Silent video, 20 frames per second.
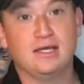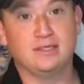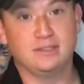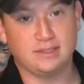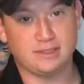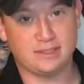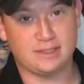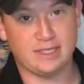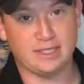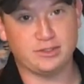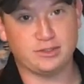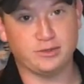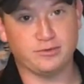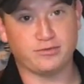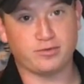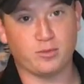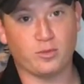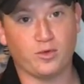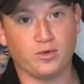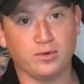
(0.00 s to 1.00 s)
Stay tuned
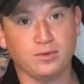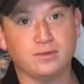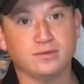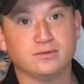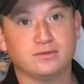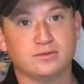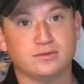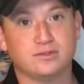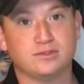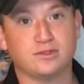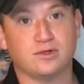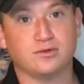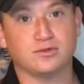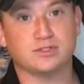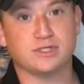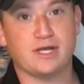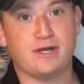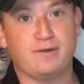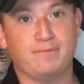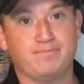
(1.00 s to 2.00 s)
for more.
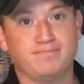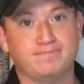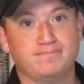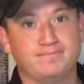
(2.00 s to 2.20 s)
Sarge out.